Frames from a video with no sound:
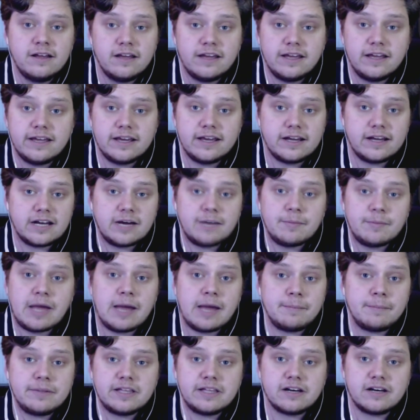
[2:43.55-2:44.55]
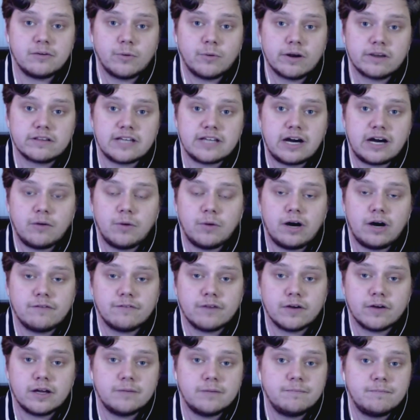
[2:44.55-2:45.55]
And I'm happy that it worked out well
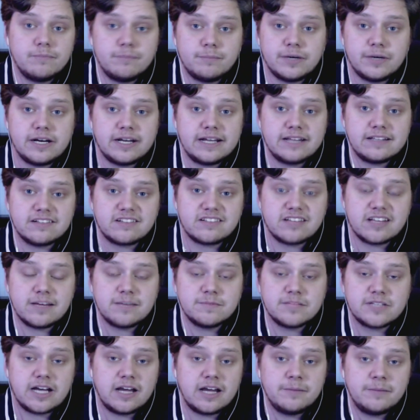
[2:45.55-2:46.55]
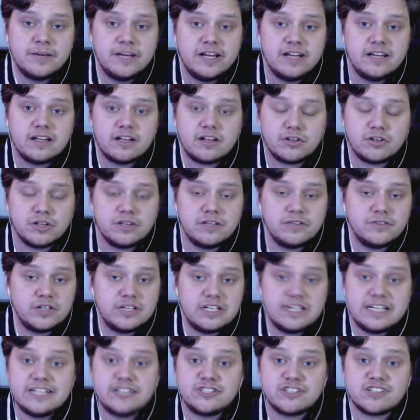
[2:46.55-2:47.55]
for him. But at the same time, in
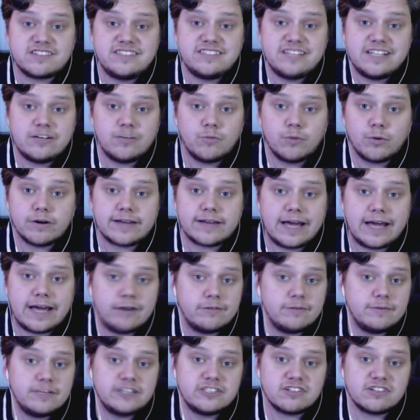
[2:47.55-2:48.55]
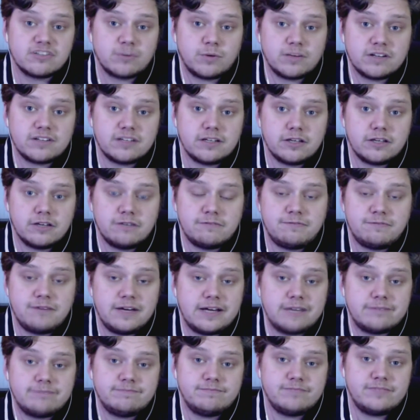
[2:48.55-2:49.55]
Cleveland, it just didn't work out. It just wasn't a good
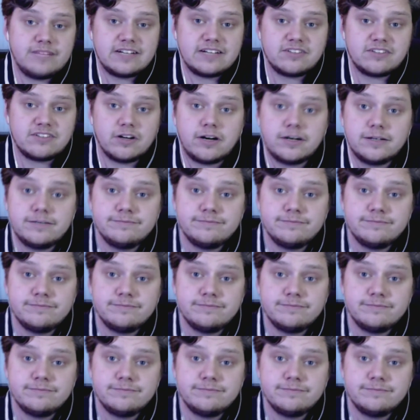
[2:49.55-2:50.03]
fit. That's all.